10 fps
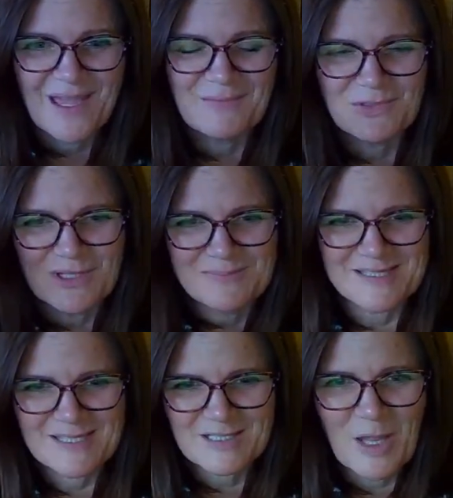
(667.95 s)
I'm doing
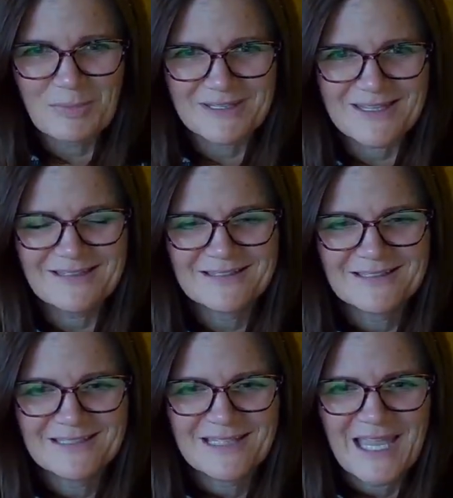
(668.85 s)
business globally,
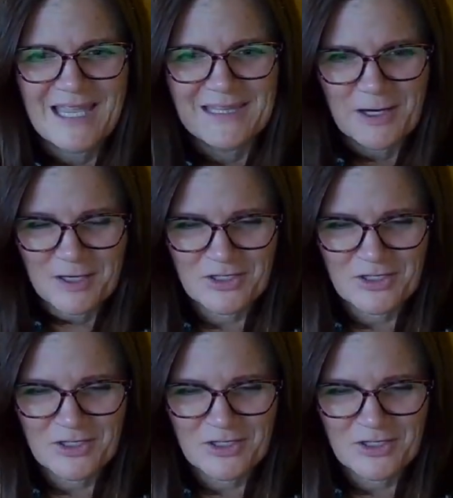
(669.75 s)
and there